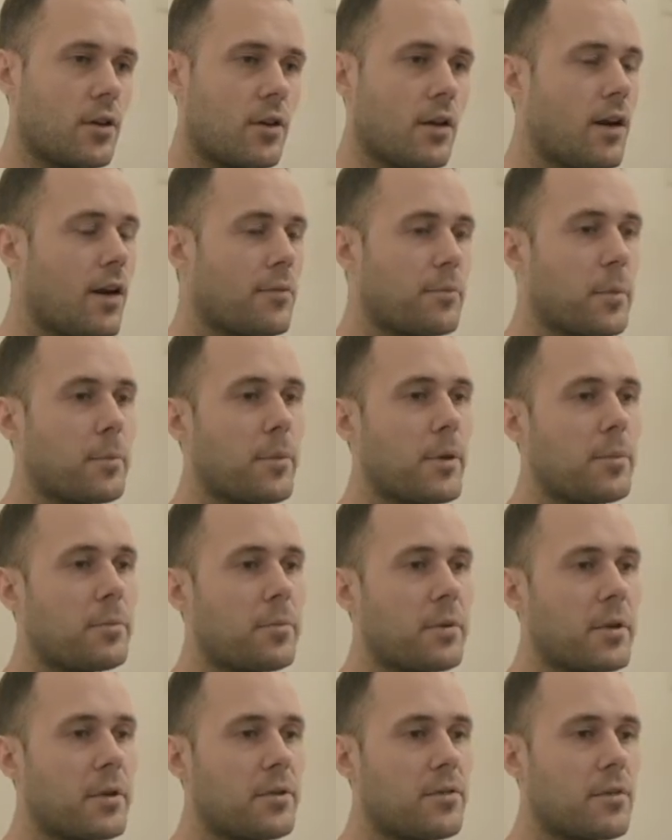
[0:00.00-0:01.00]
I've been
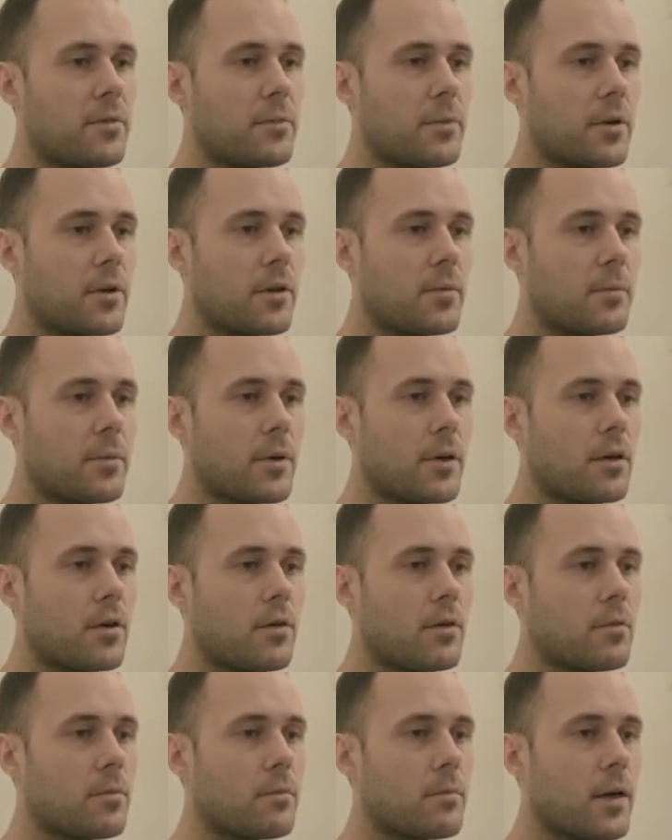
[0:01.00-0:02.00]
pumping in some out of my
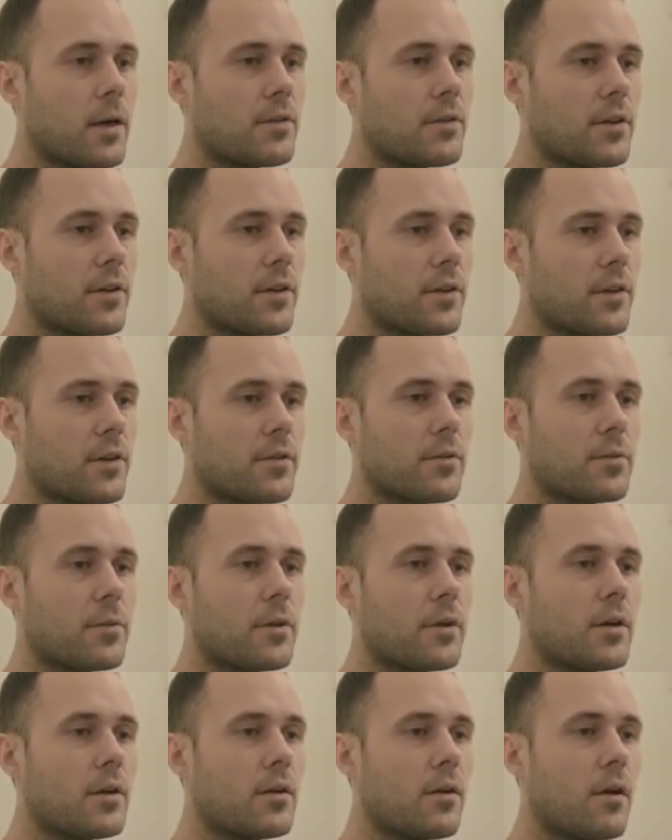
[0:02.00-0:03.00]
own Matic as
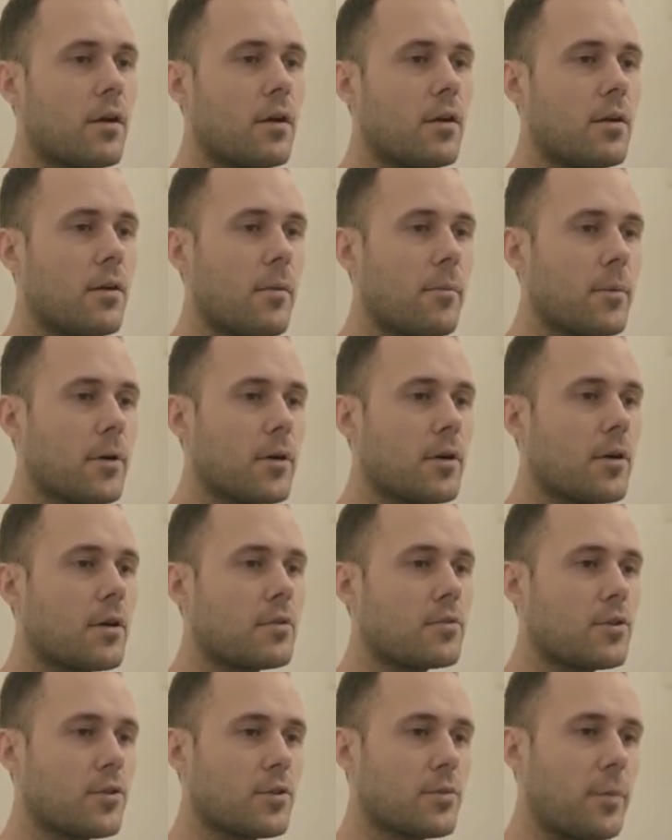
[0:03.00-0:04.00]
well, but
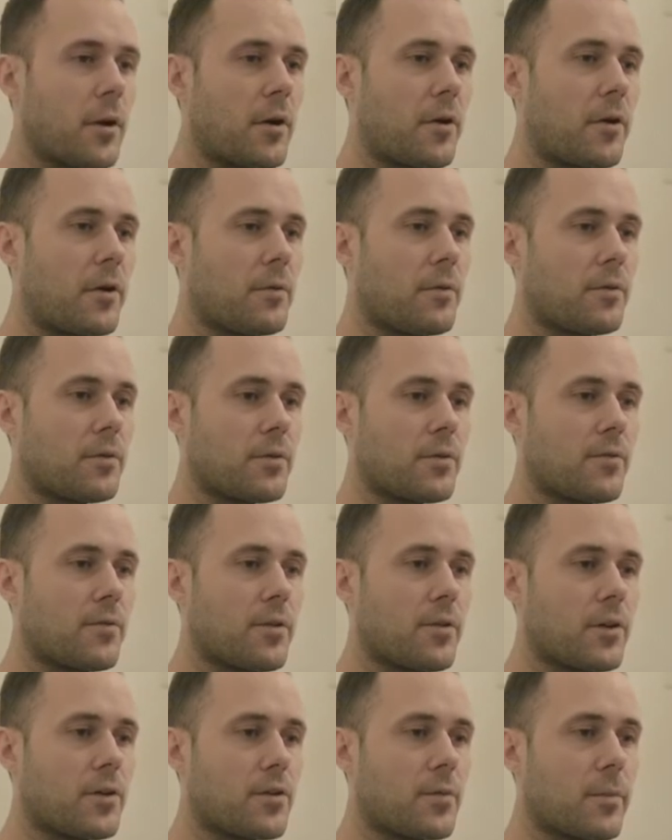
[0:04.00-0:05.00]
just pairing it with the
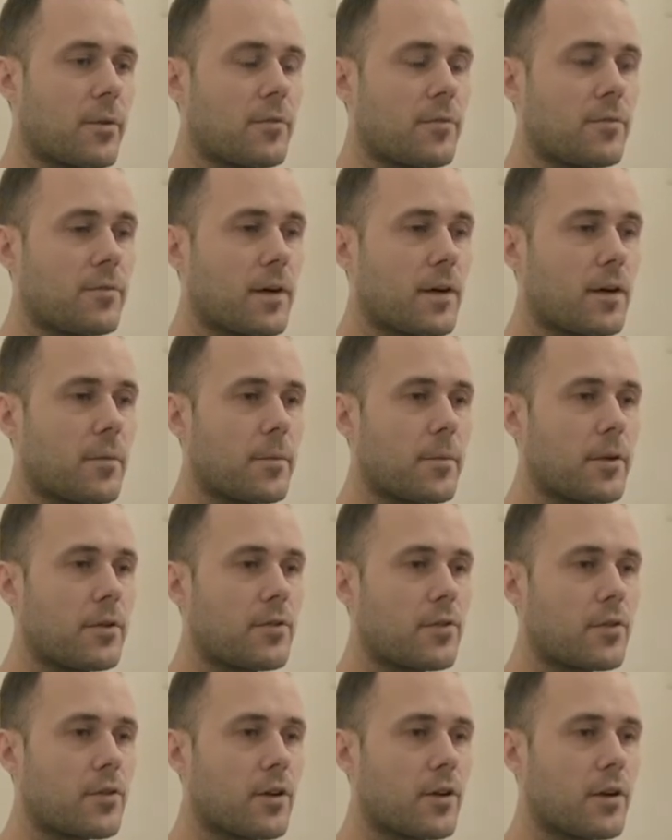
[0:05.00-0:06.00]
fish I've been farming to
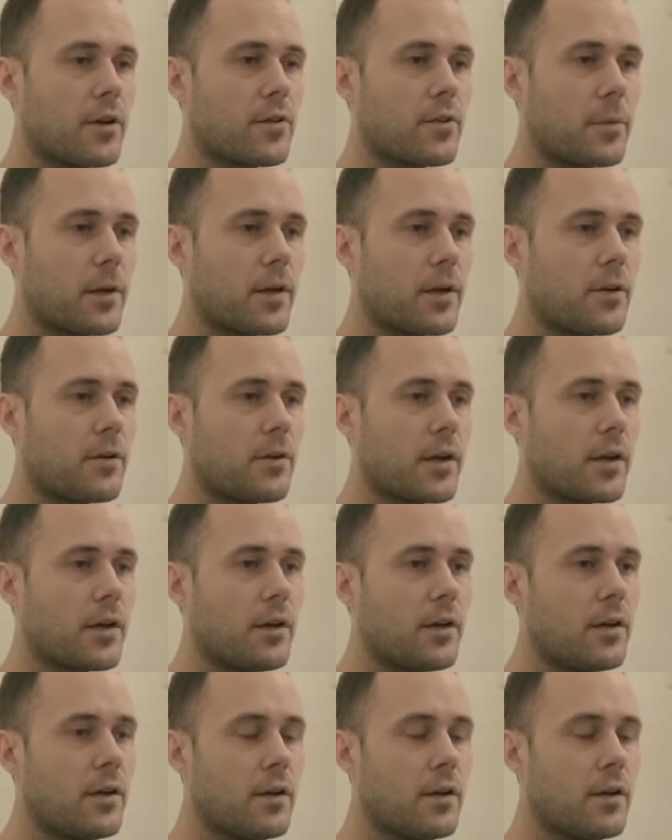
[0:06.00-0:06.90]
try and expand quicker.